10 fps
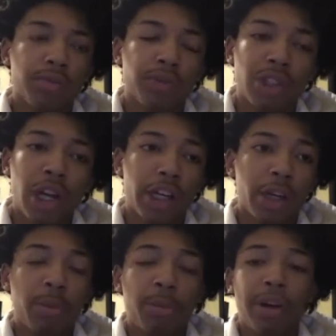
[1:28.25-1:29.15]
trying to
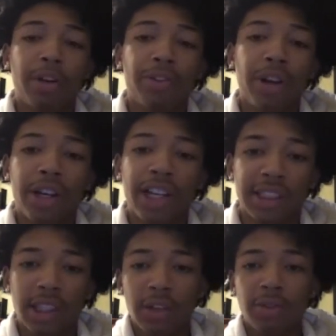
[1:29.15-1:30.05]
get prepared for that next
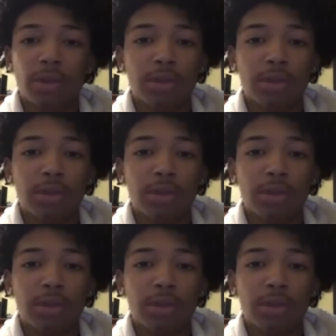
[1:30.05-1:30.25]
level.